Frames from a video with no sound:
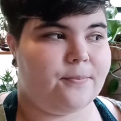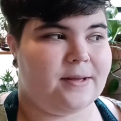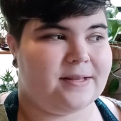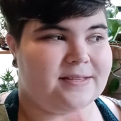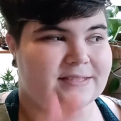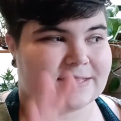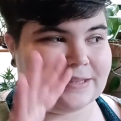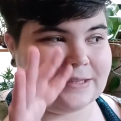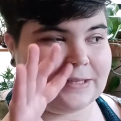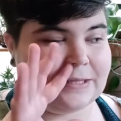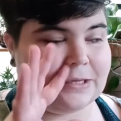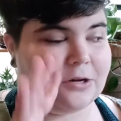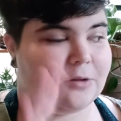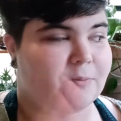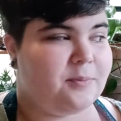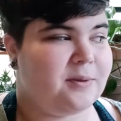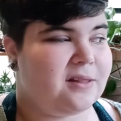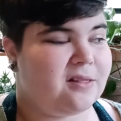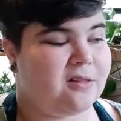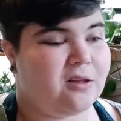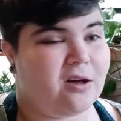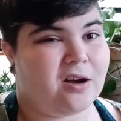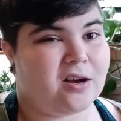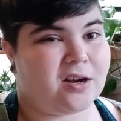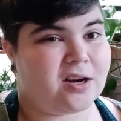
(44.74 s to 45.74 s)
It's a little
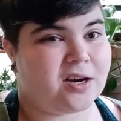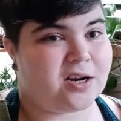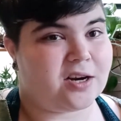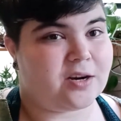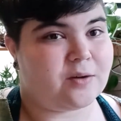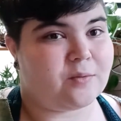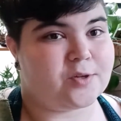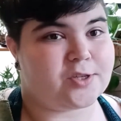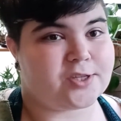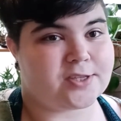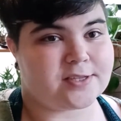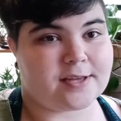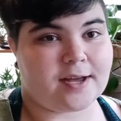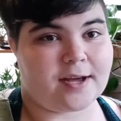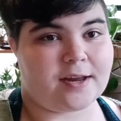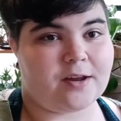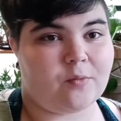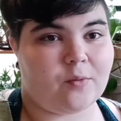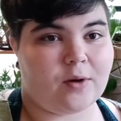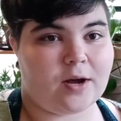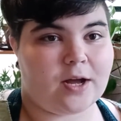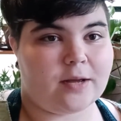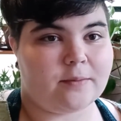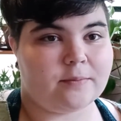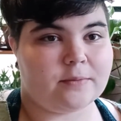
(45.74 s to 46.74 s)
bit longer, which is kind
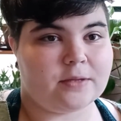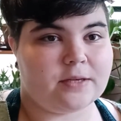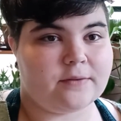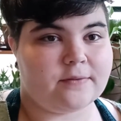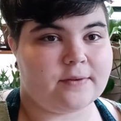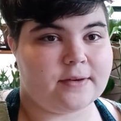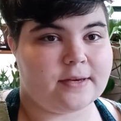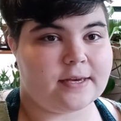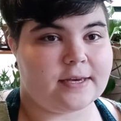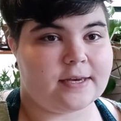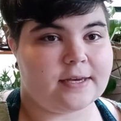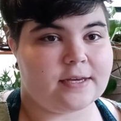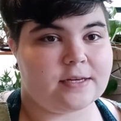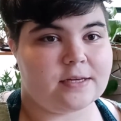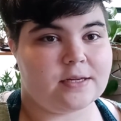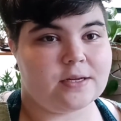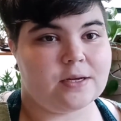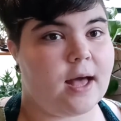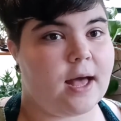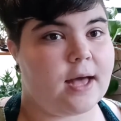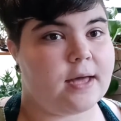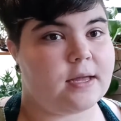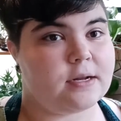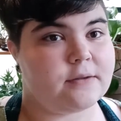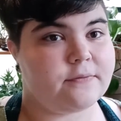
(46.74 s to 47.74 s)
of why I'm leaving it.
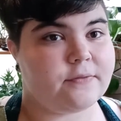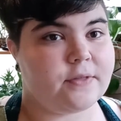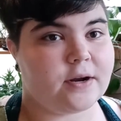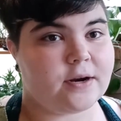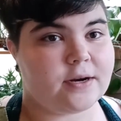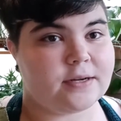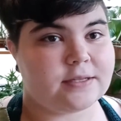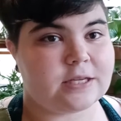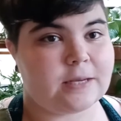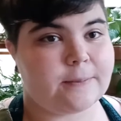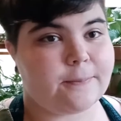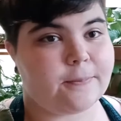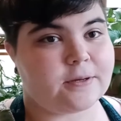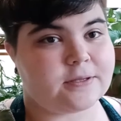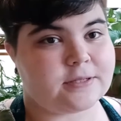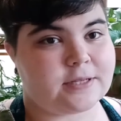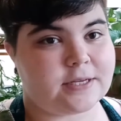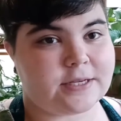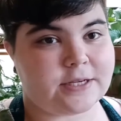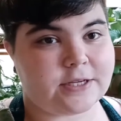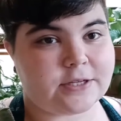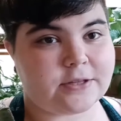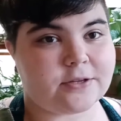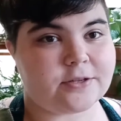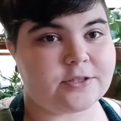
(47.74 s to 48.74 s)
And if there is a
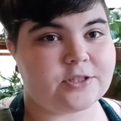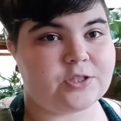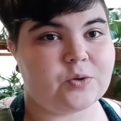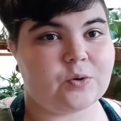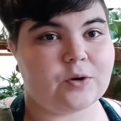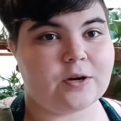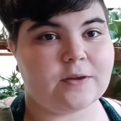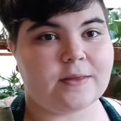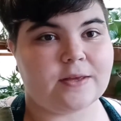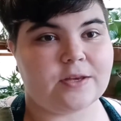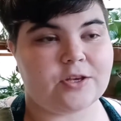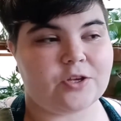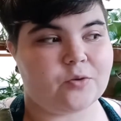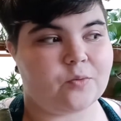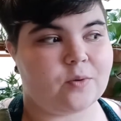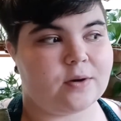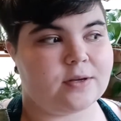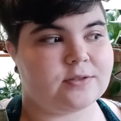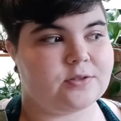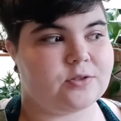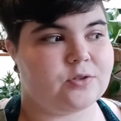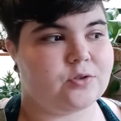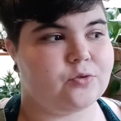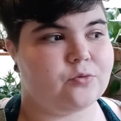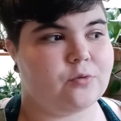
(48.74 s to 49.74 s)
particular story that you
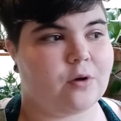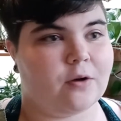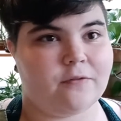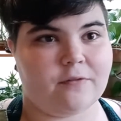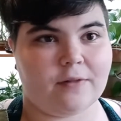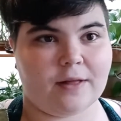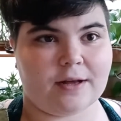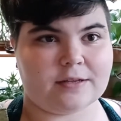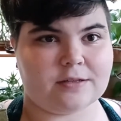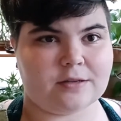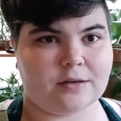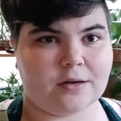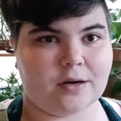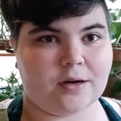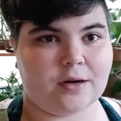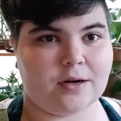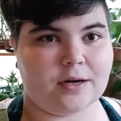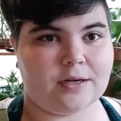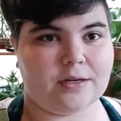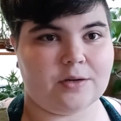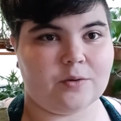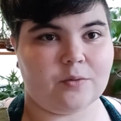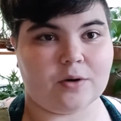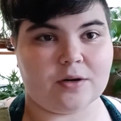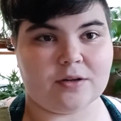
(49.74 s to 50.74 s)
want to reflect
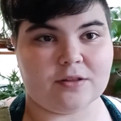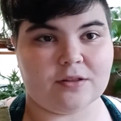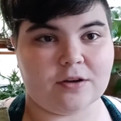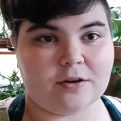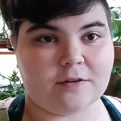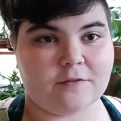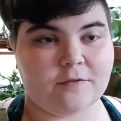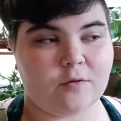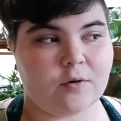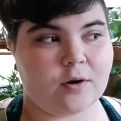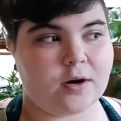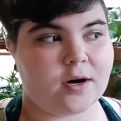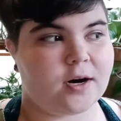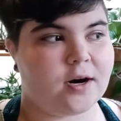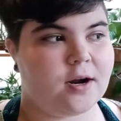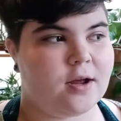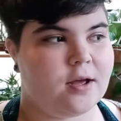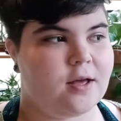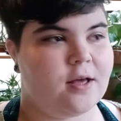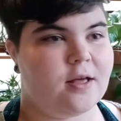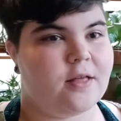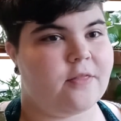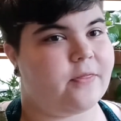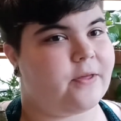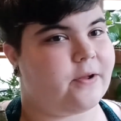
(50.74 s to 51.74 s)
on or look for,
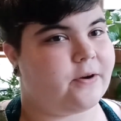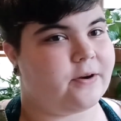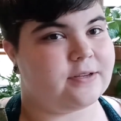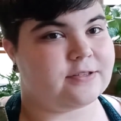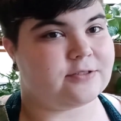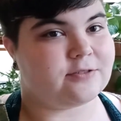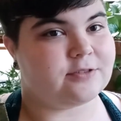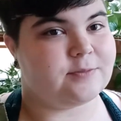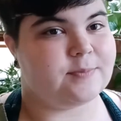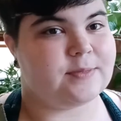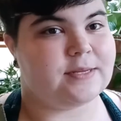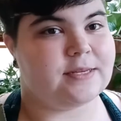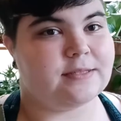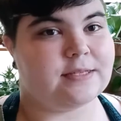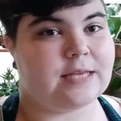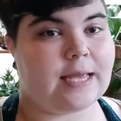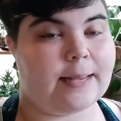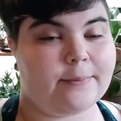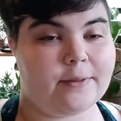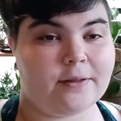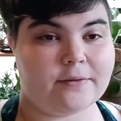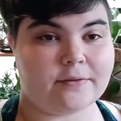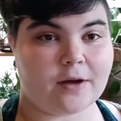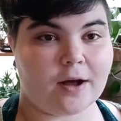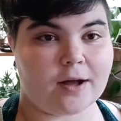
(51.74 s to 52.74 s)
there is going to be a
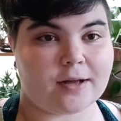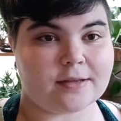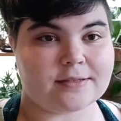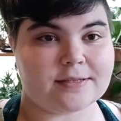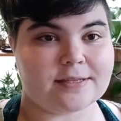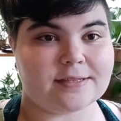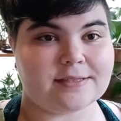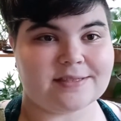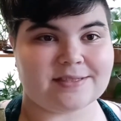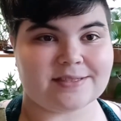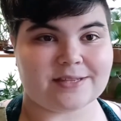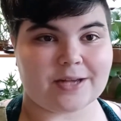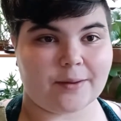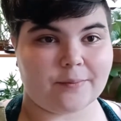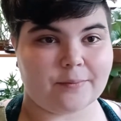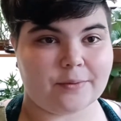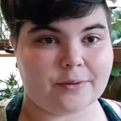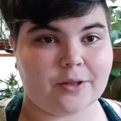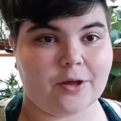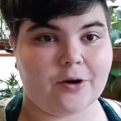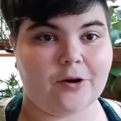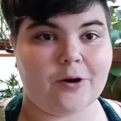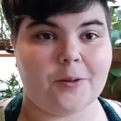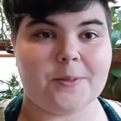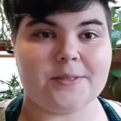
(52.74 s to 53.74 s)
table of contents down
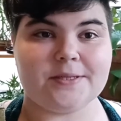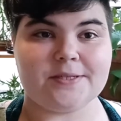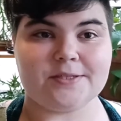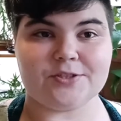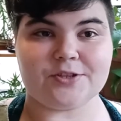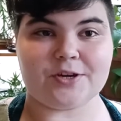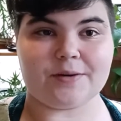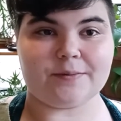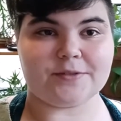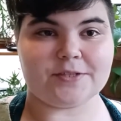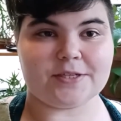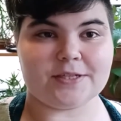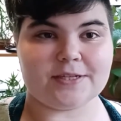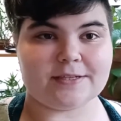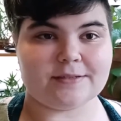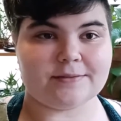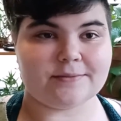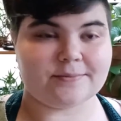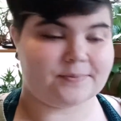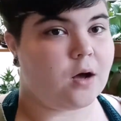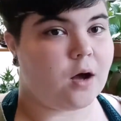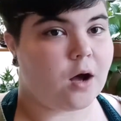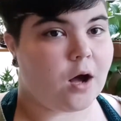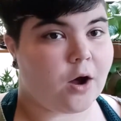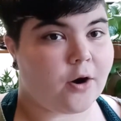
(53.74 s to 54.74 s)
below in the description.
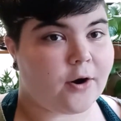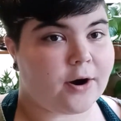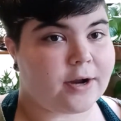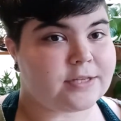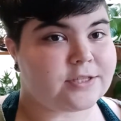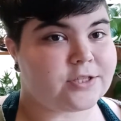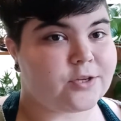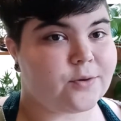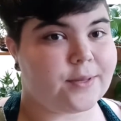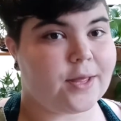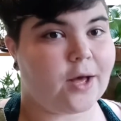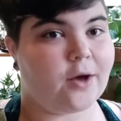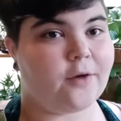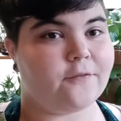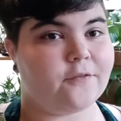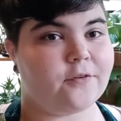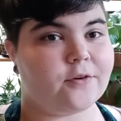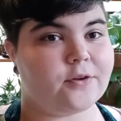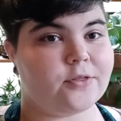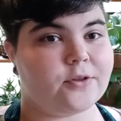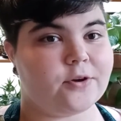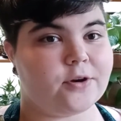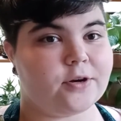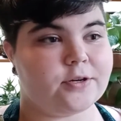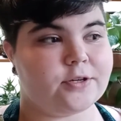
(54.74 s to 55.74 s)
Alright, so without
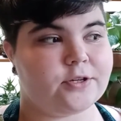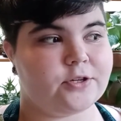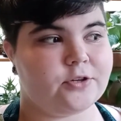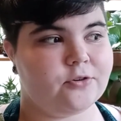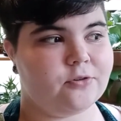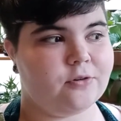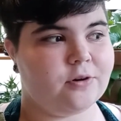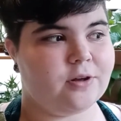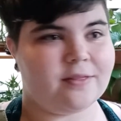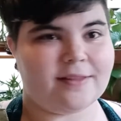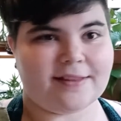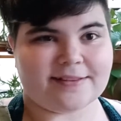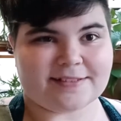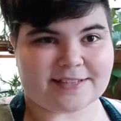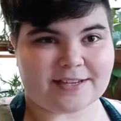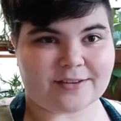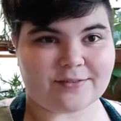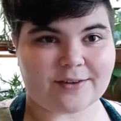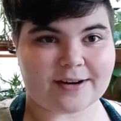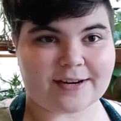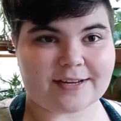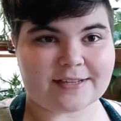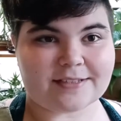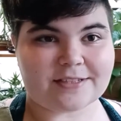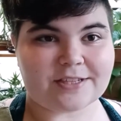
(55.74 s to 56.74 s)
further ado, let's get
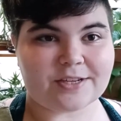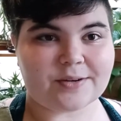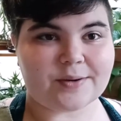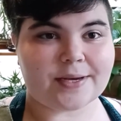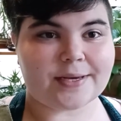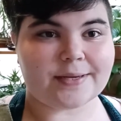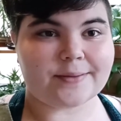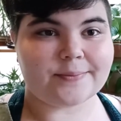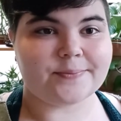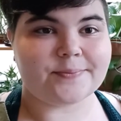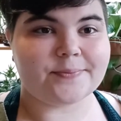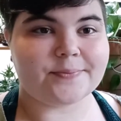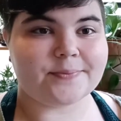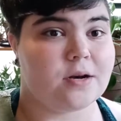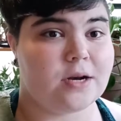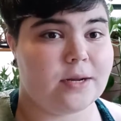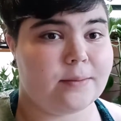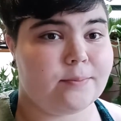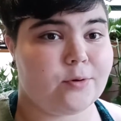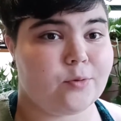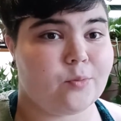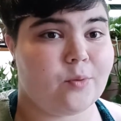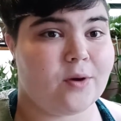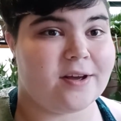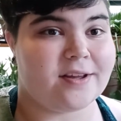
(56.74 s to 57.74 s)
right into it.
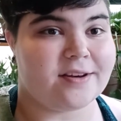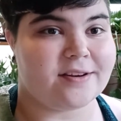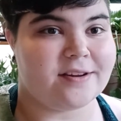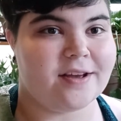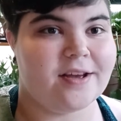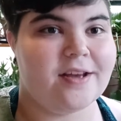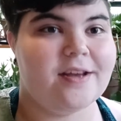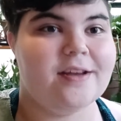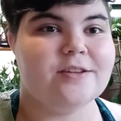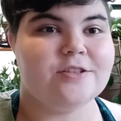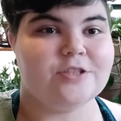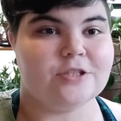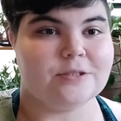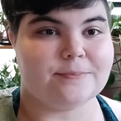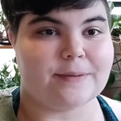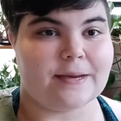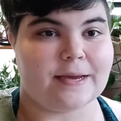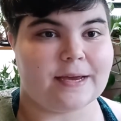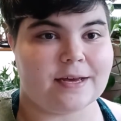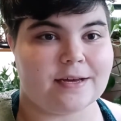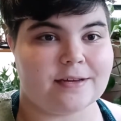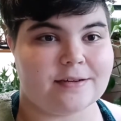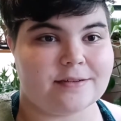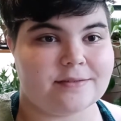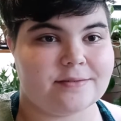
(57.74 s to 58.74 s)
Number 1,
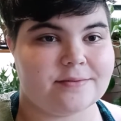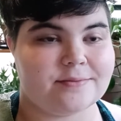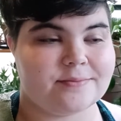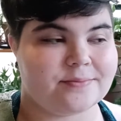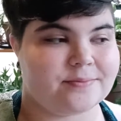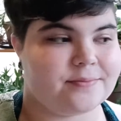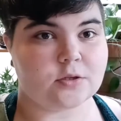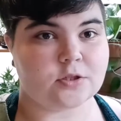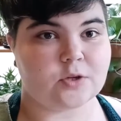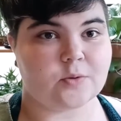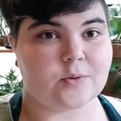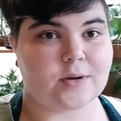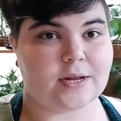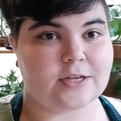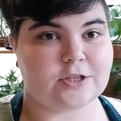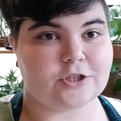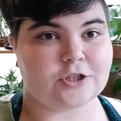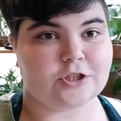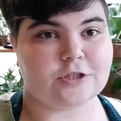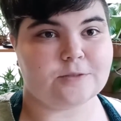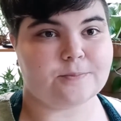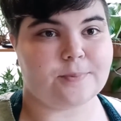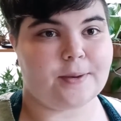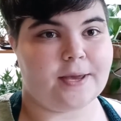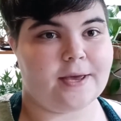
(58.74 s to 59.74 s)
Japan. So in
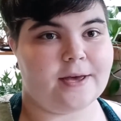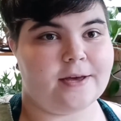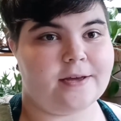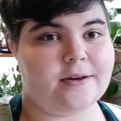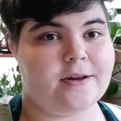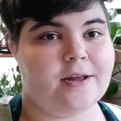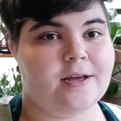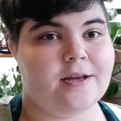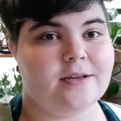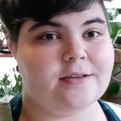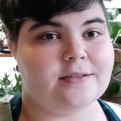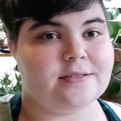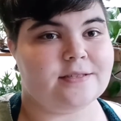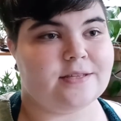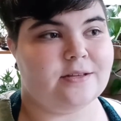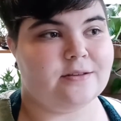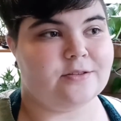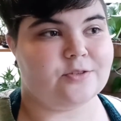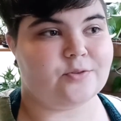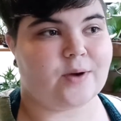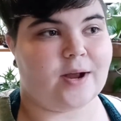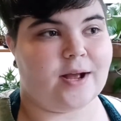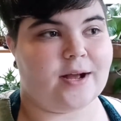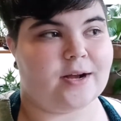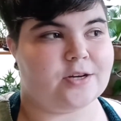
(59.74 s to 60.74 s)
ancient Japan,
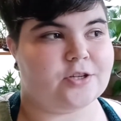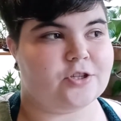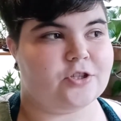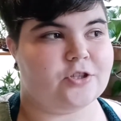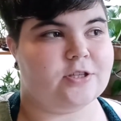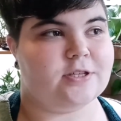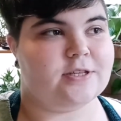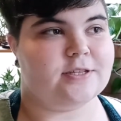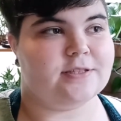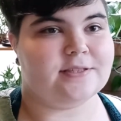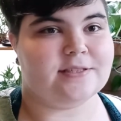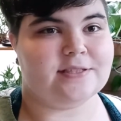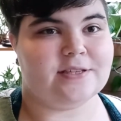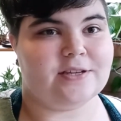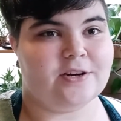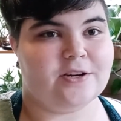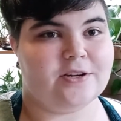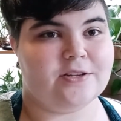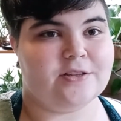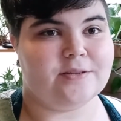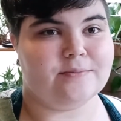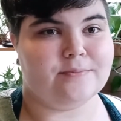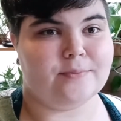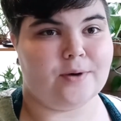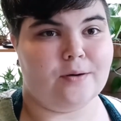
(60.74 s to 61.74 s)
snails were actually
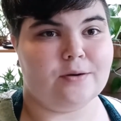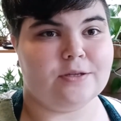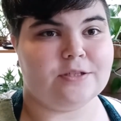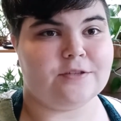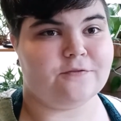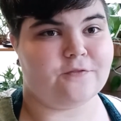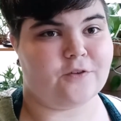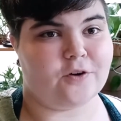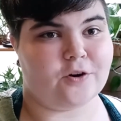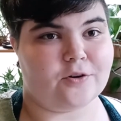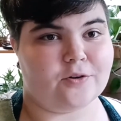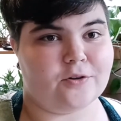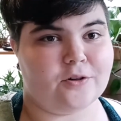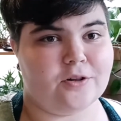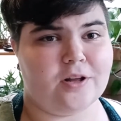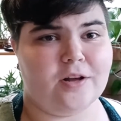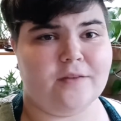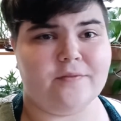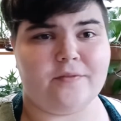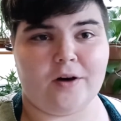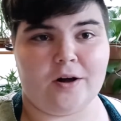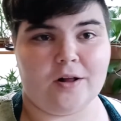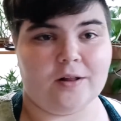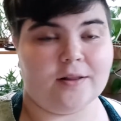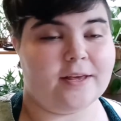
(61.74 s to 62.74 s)
considered the most fertile
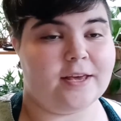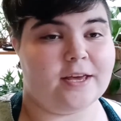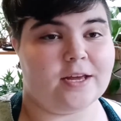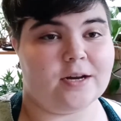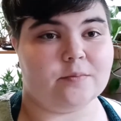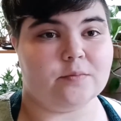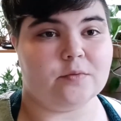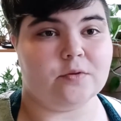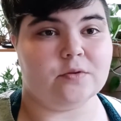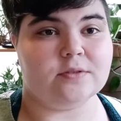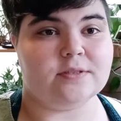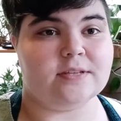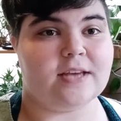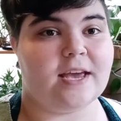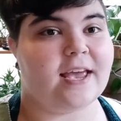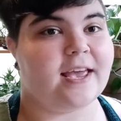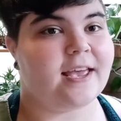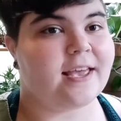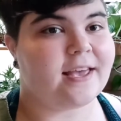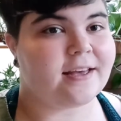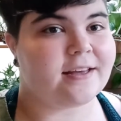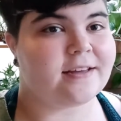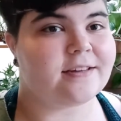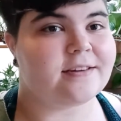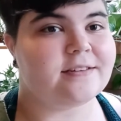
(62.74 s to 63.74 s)
of all animals,
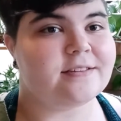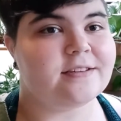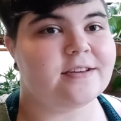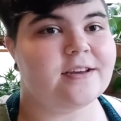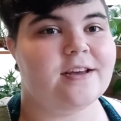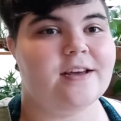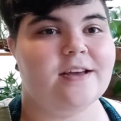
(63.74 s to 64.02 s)
and